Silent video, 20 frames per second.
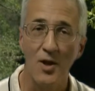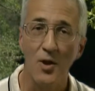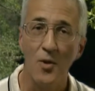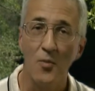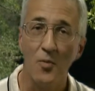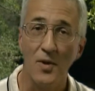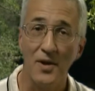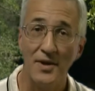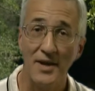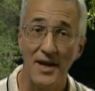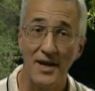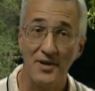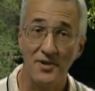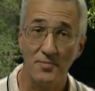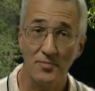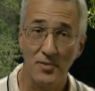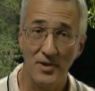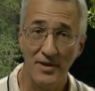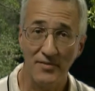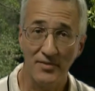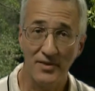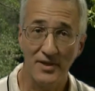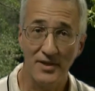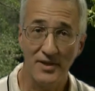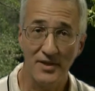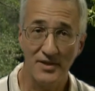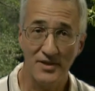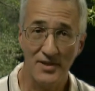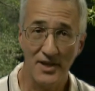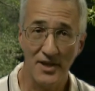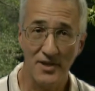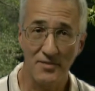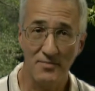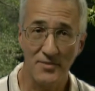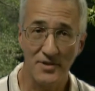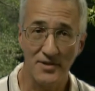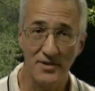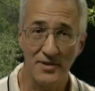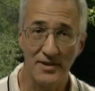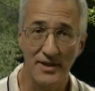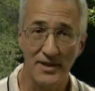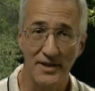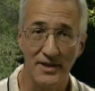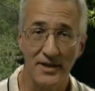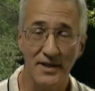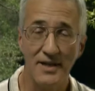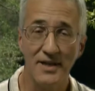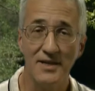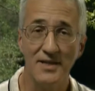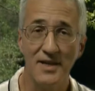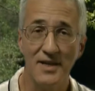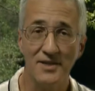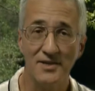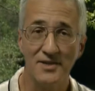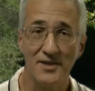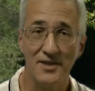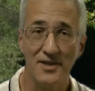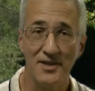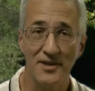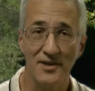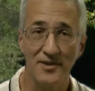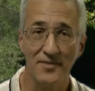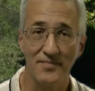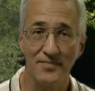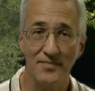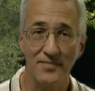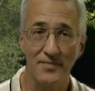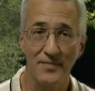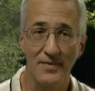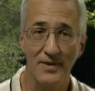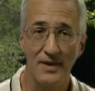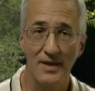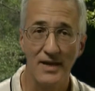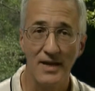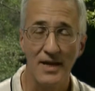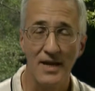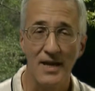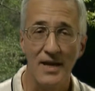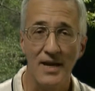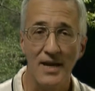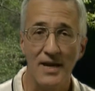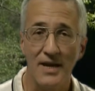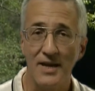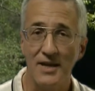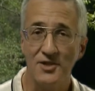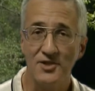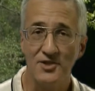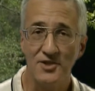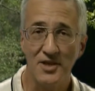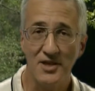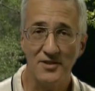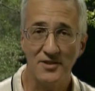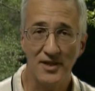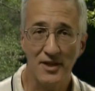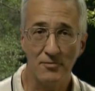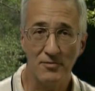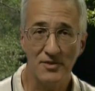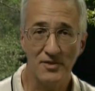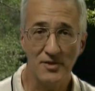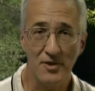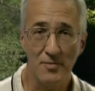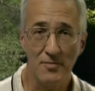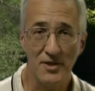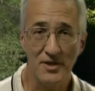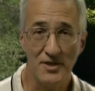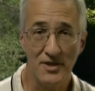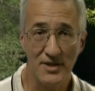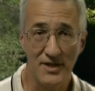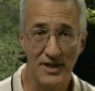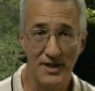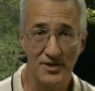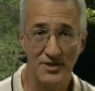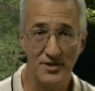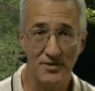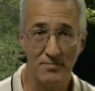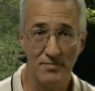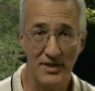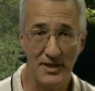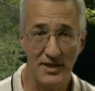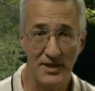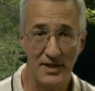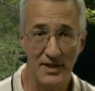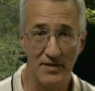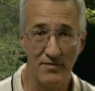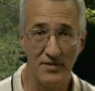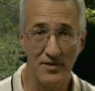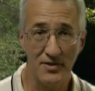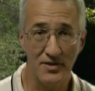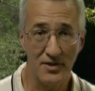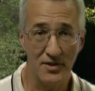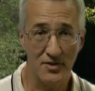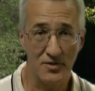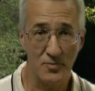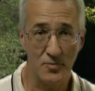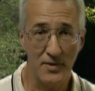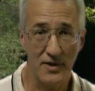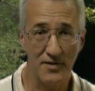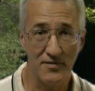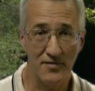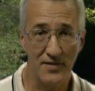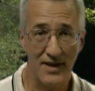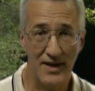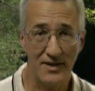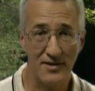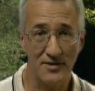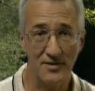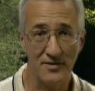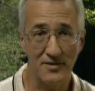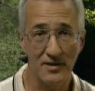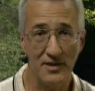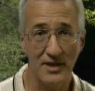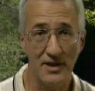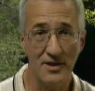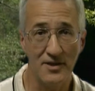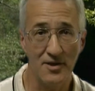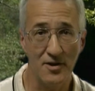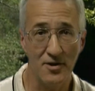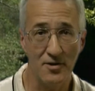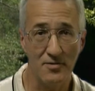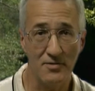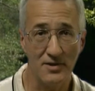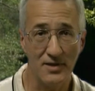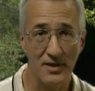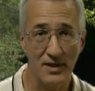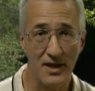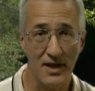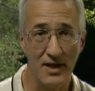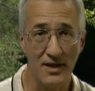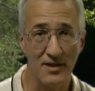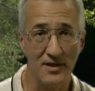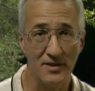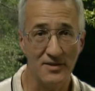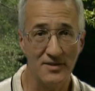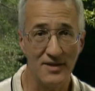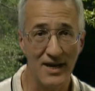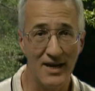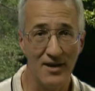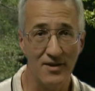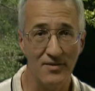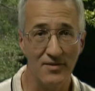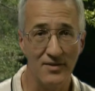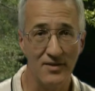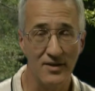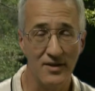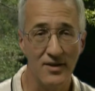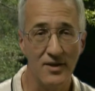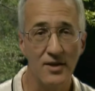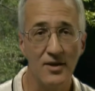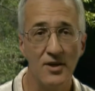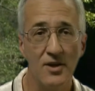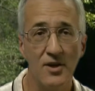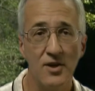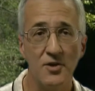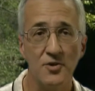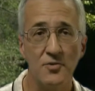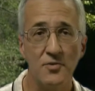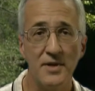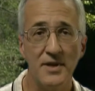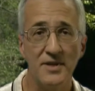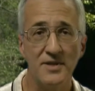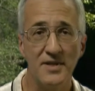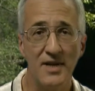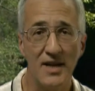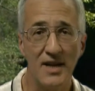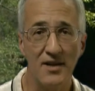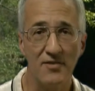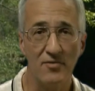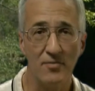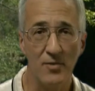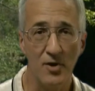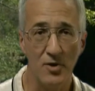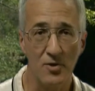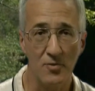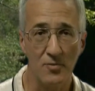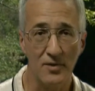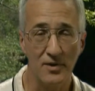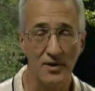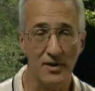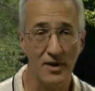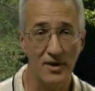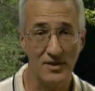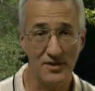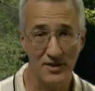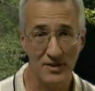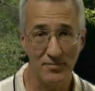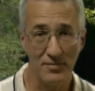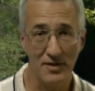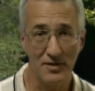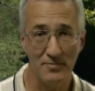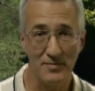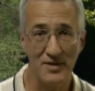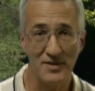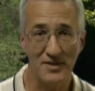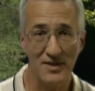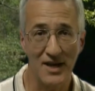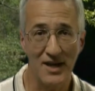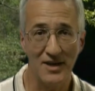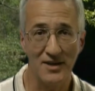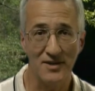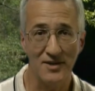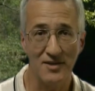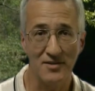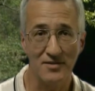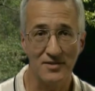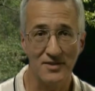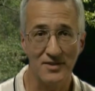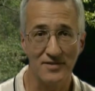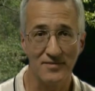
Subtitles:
While not as prevalent in southern Missouri, it does occur. It's just that with so much attention being given to the suite of factors leading to oak decline in the south, trees dying from oak wilt are simply misdiagnosed.